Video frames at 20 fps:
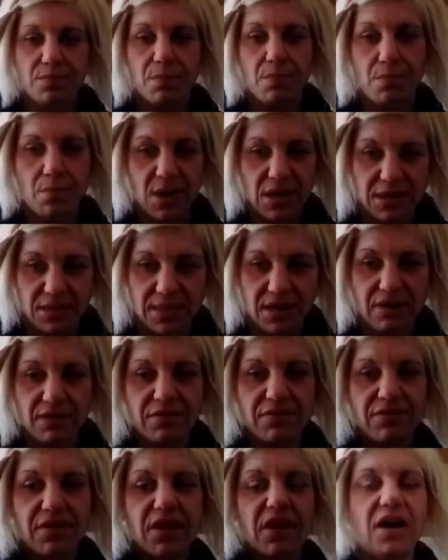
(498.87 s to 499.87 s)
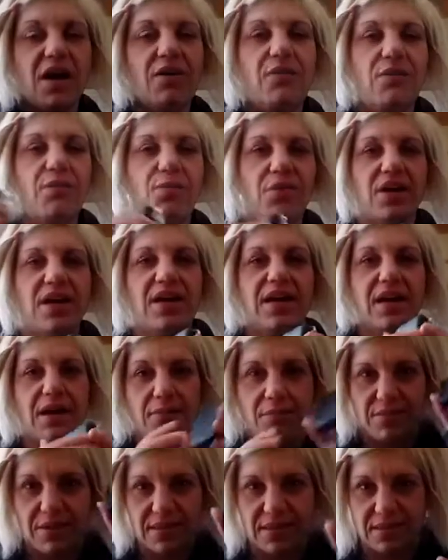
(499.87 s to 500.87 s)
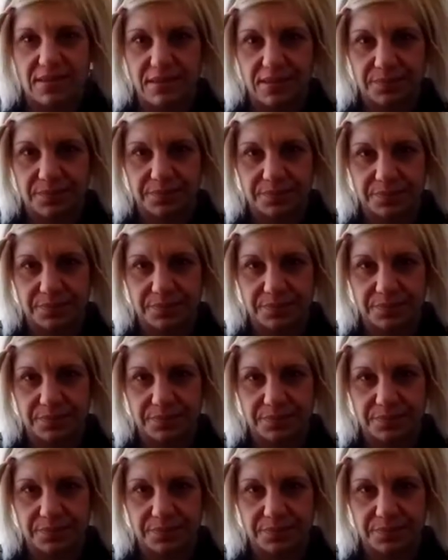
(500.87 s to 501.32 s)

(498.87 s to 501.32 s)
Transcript: myself, I would bring a compass.